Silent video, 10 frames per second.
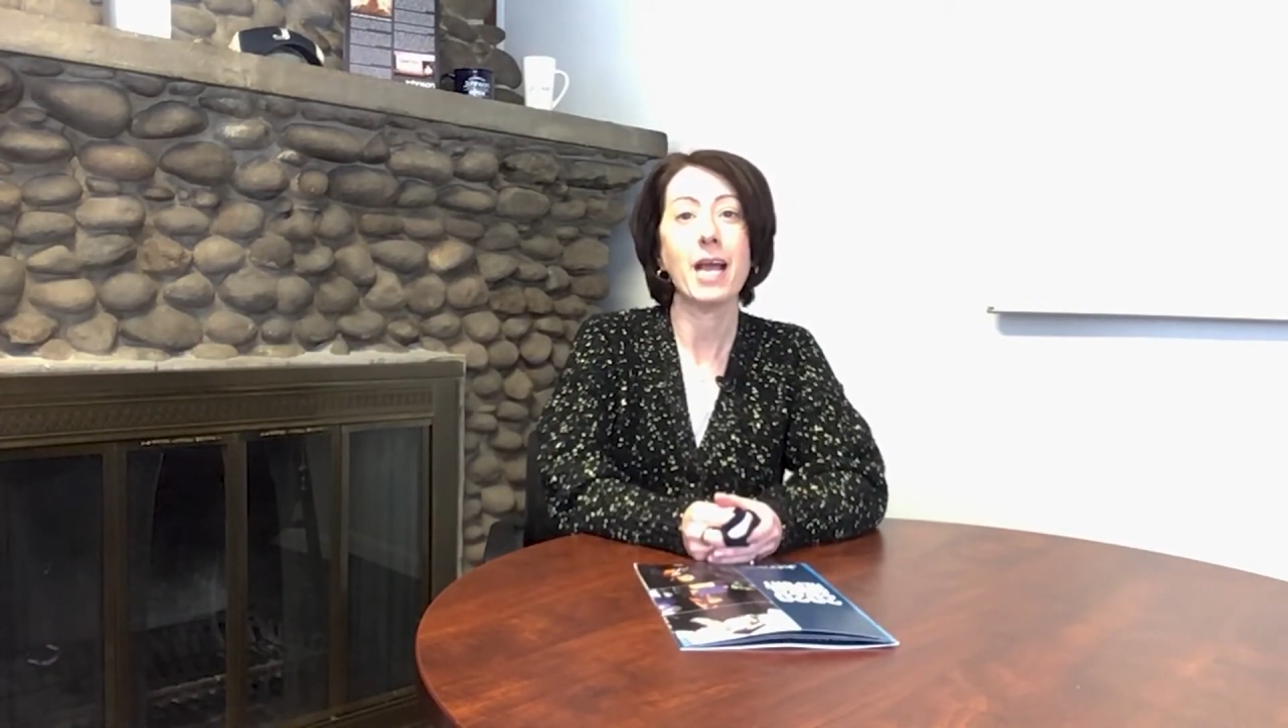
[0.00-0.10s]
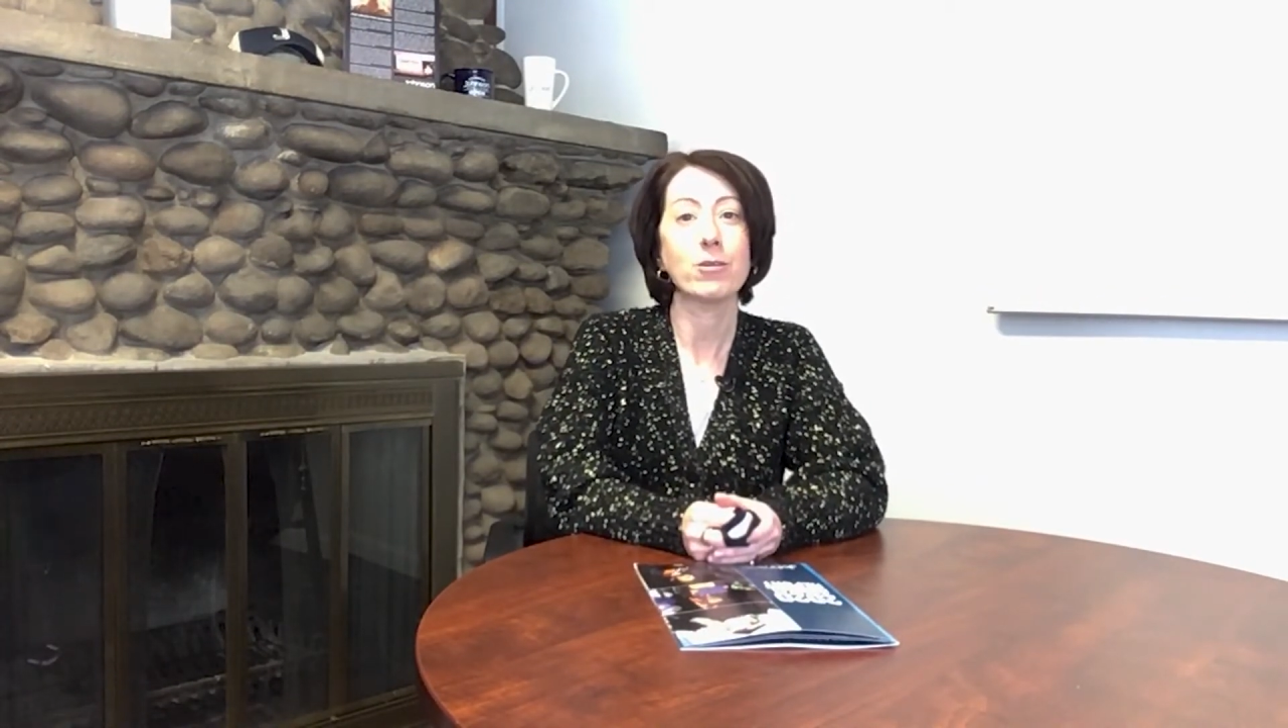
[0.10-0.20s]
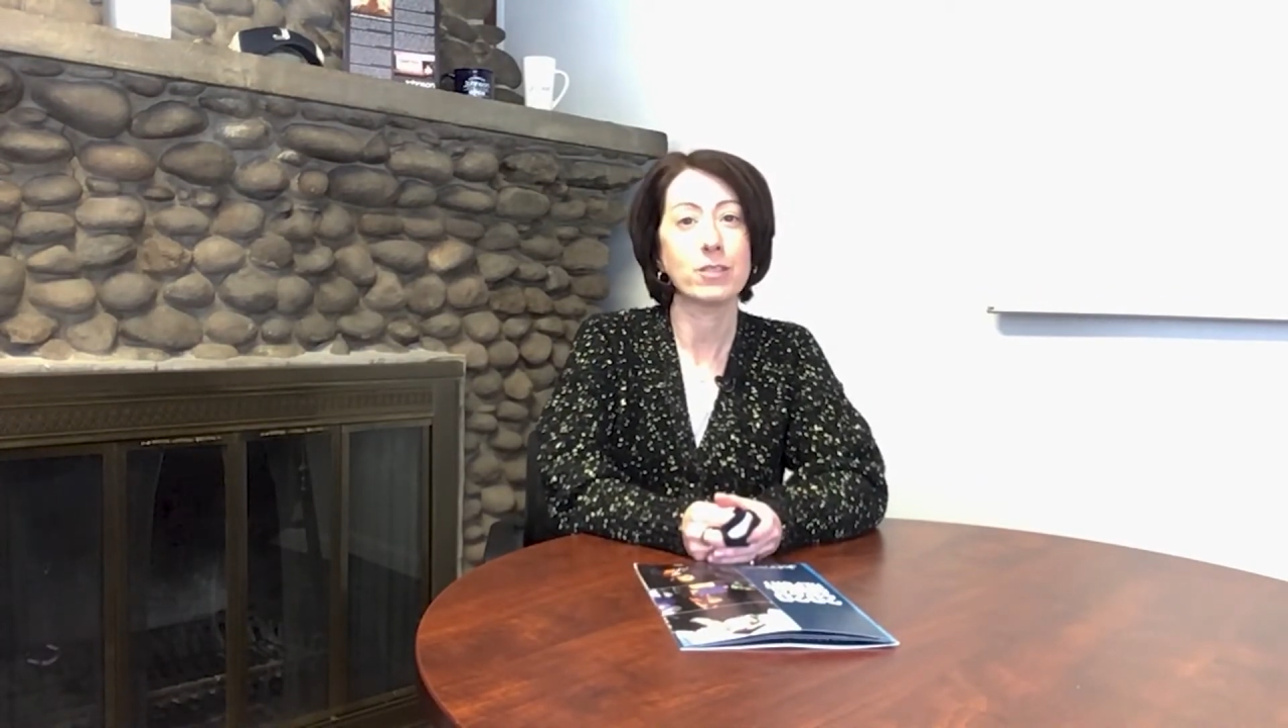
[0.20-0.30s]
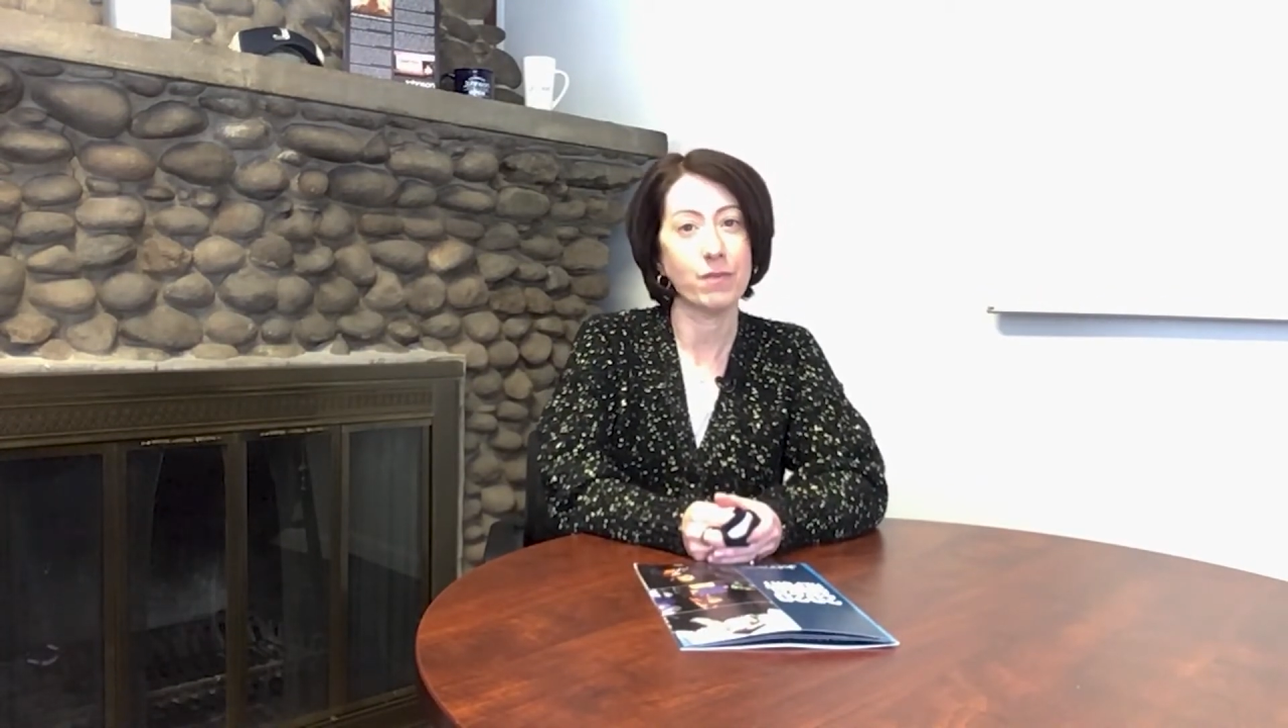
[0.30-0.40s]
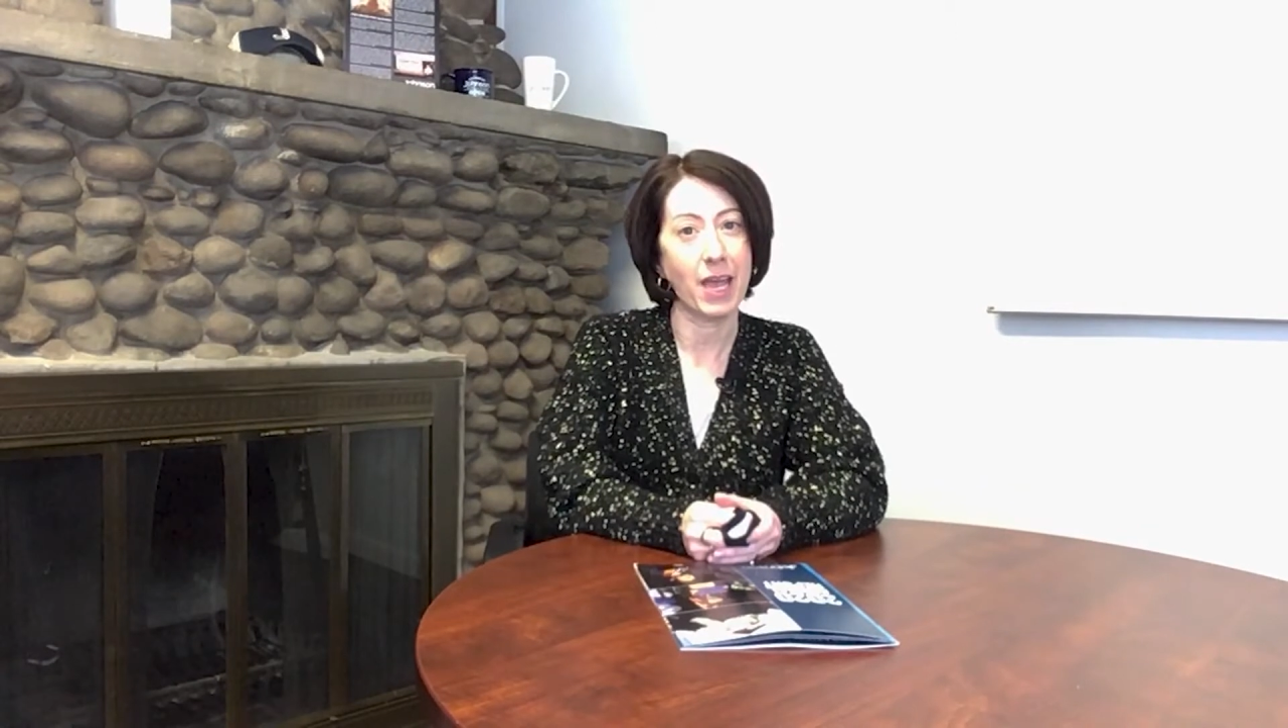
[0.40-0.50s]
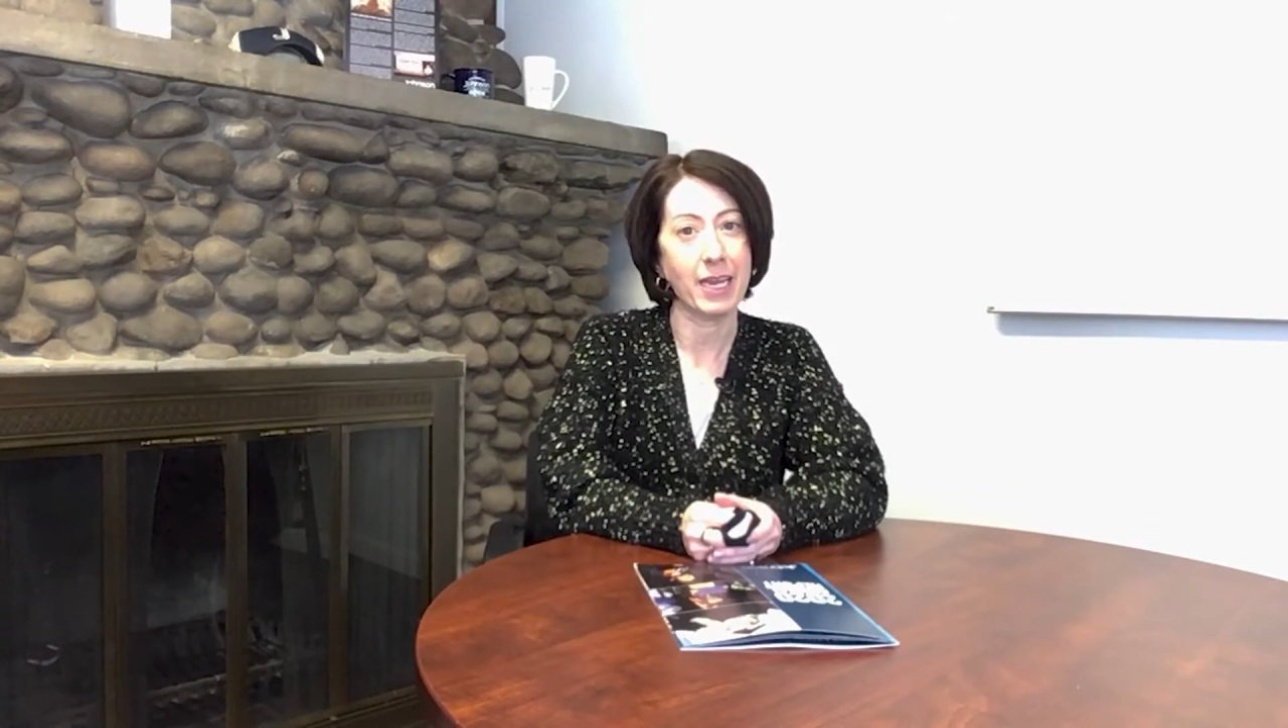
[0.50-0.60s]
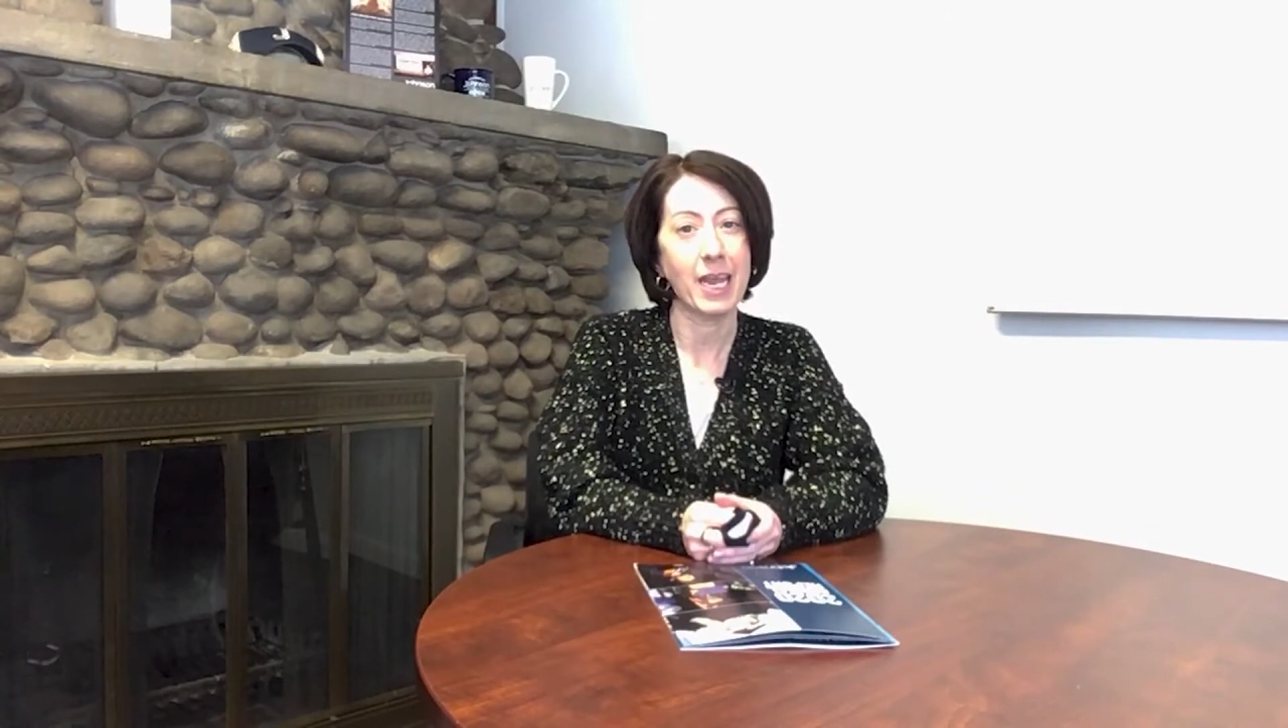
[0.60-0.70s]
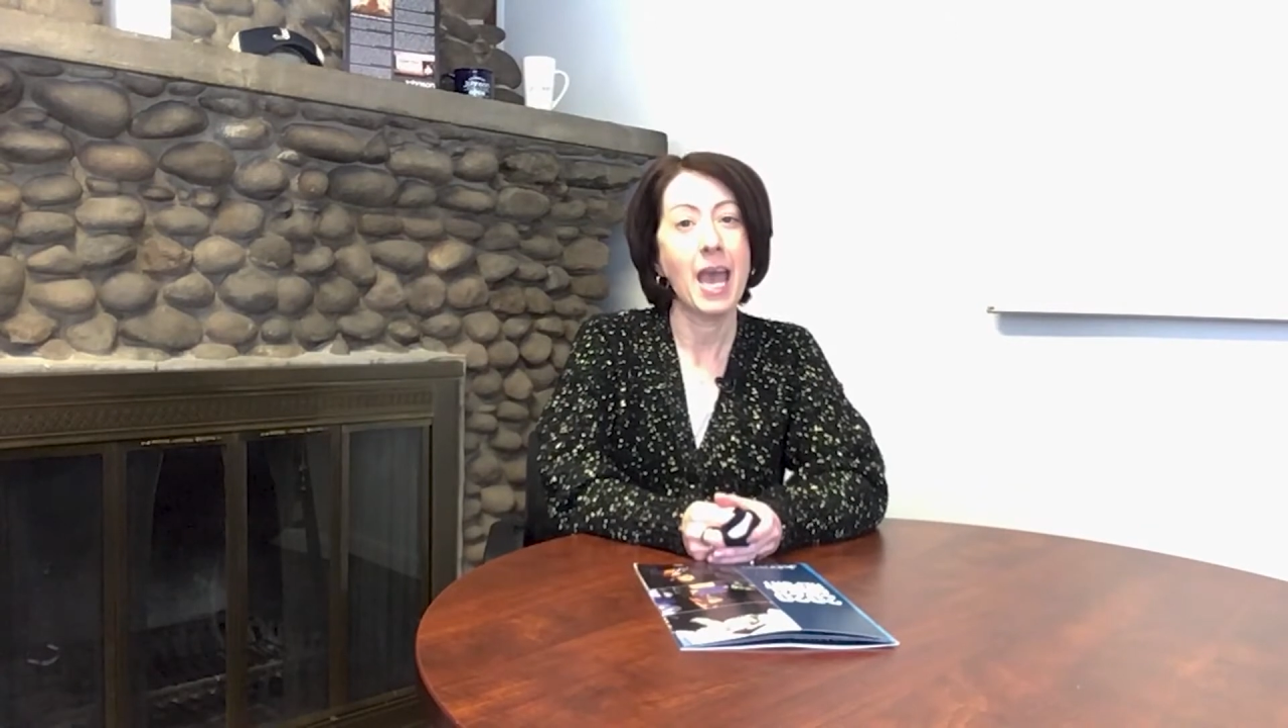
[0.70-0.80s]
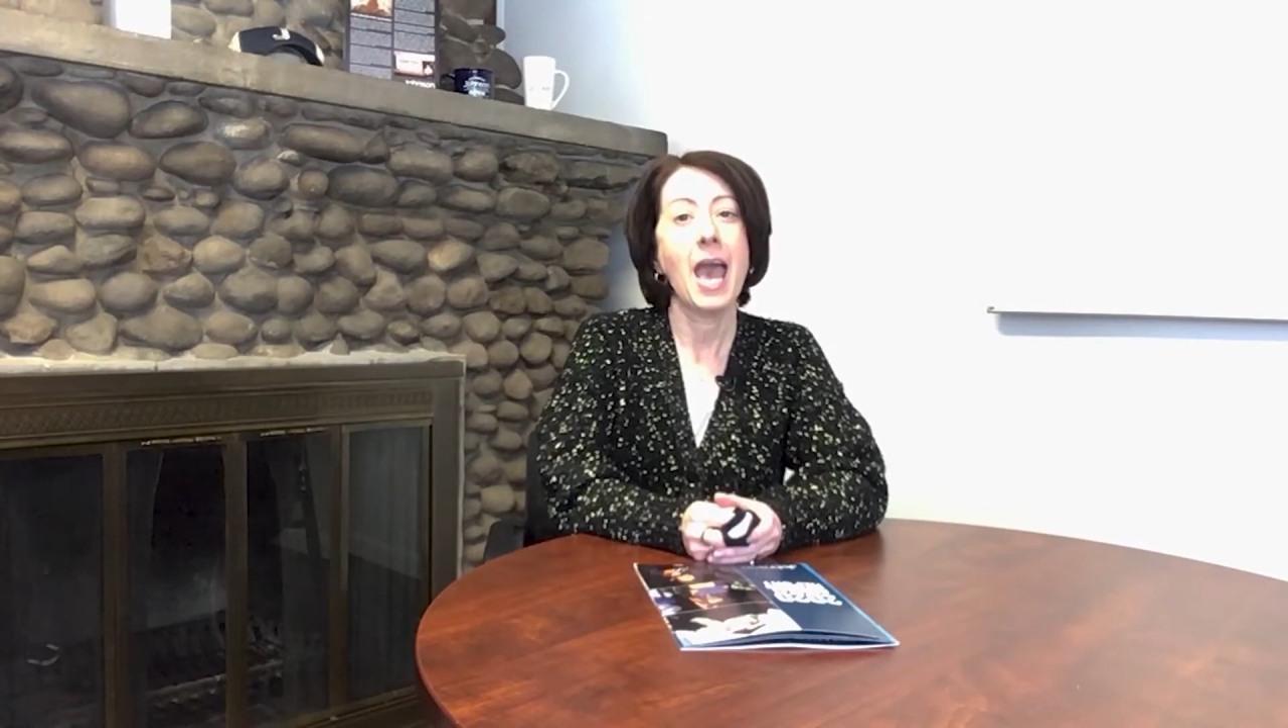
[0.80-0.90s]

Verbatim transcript: house event